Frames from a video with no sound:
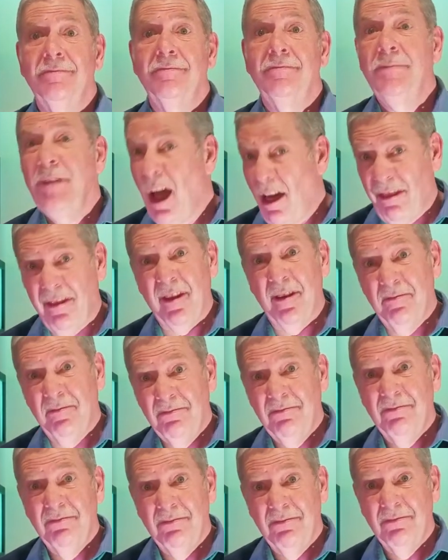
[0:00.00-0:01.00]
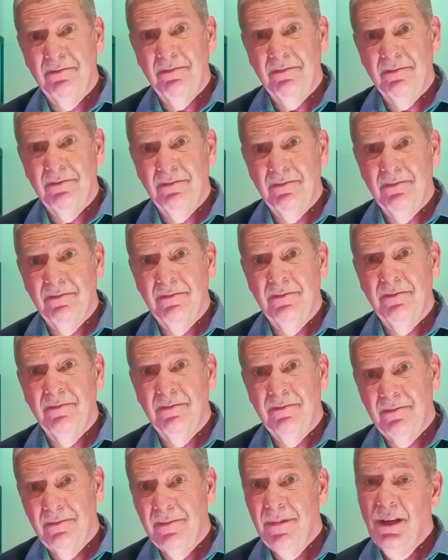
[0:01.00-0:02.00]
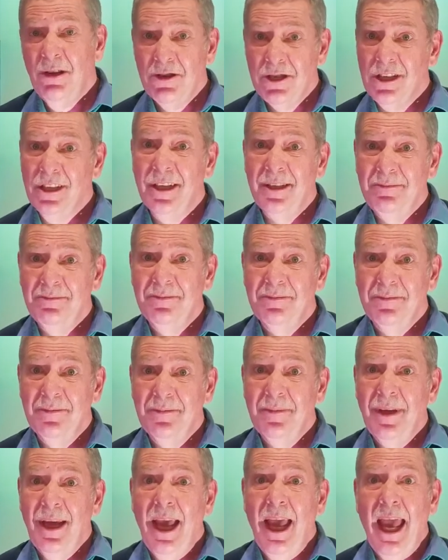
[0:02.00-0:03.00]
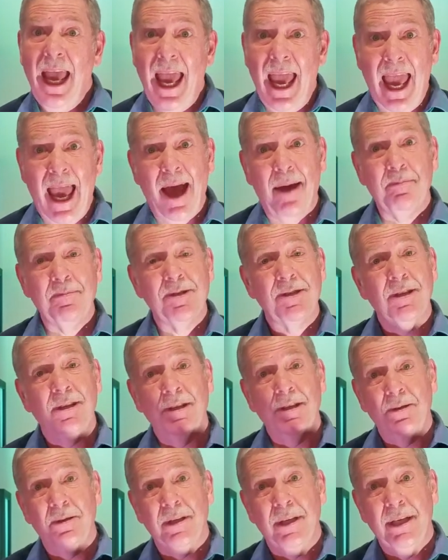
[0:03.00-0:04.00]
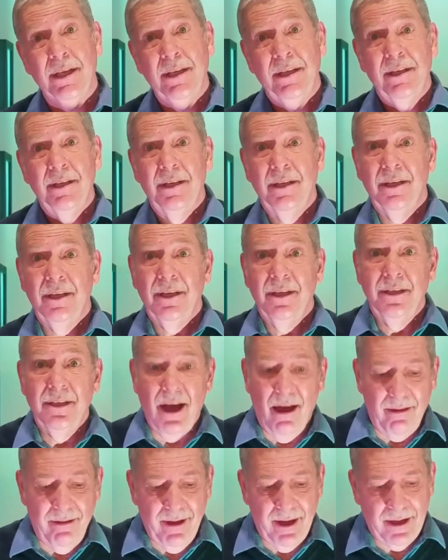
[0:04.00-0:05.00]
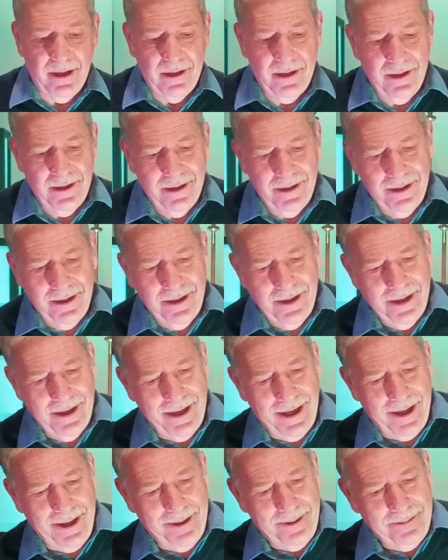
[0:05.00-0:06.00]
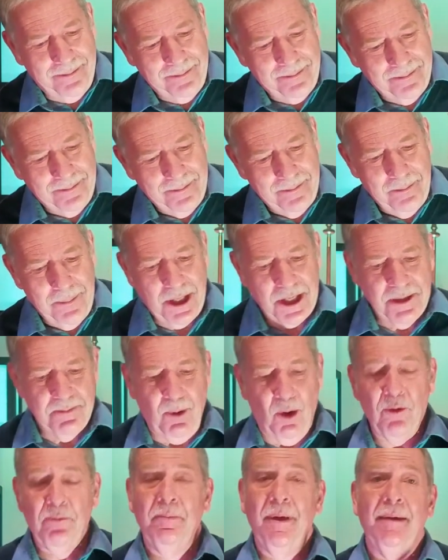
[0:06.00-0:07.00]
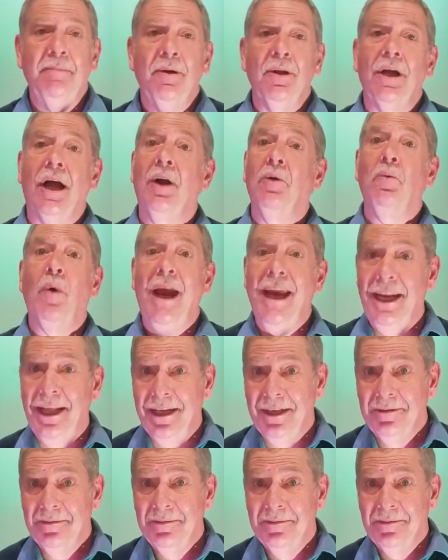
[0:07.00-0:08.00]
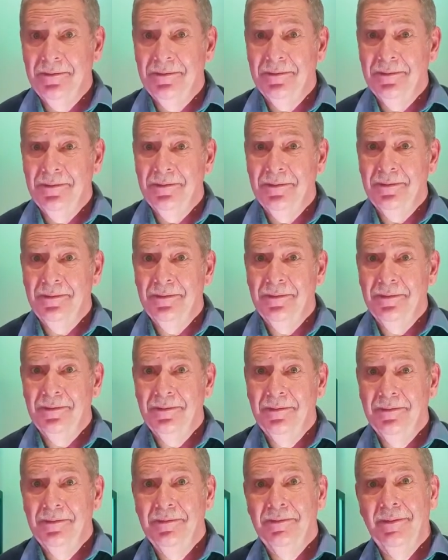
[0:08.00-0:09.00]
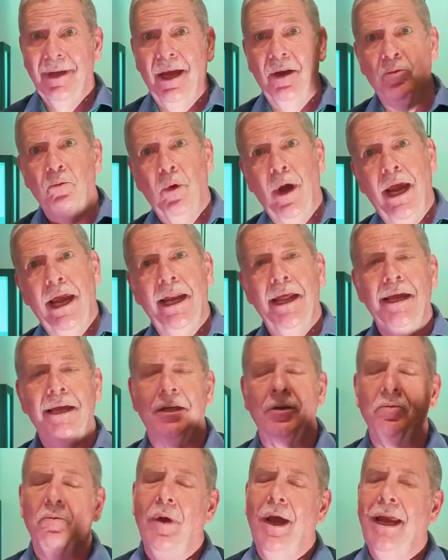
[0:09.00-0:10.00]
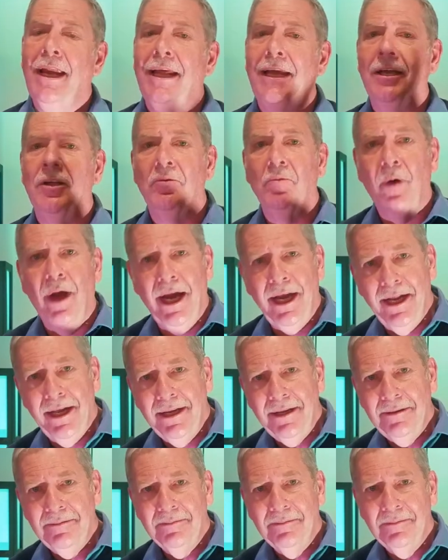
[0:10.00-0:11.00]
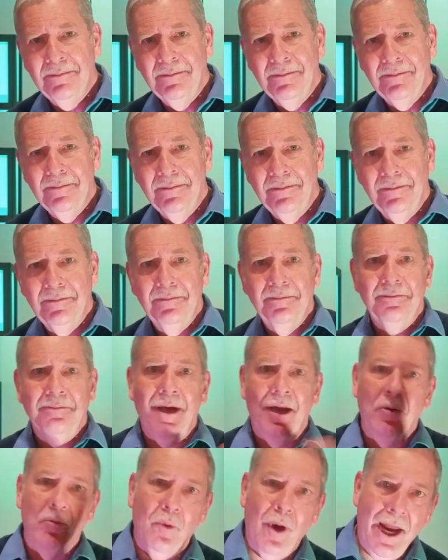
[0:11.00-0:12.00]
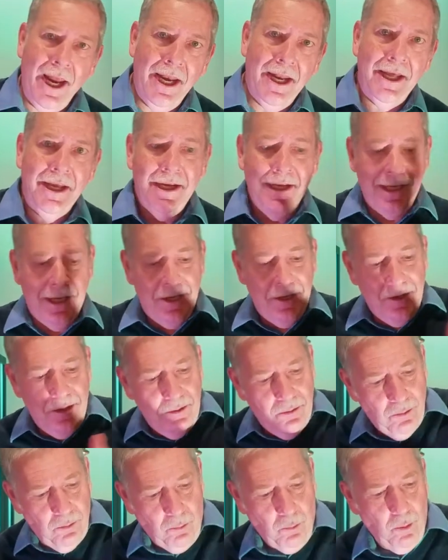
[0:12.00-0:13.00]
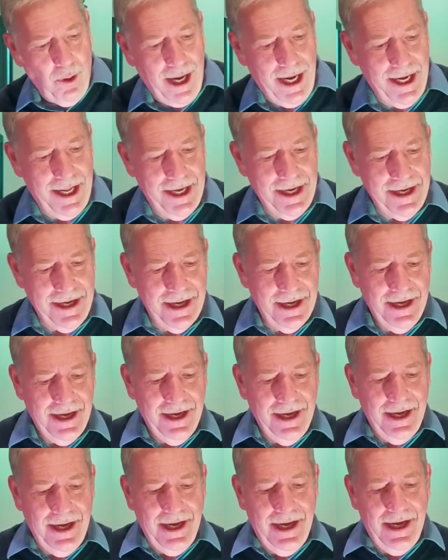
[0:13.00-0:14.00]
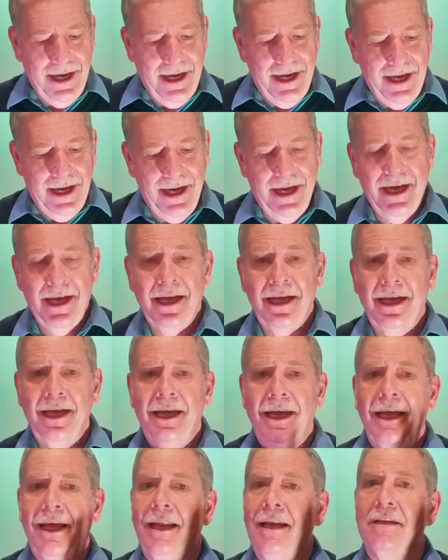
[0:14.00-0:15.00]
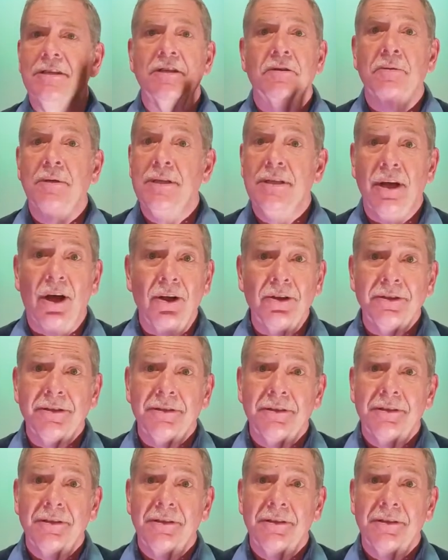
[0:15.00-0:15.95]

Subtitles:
Nothing. Usually, absolutely nothing. Because both people are waiting. And waiting and waiting and waiting and waiting and waiting. And as a result,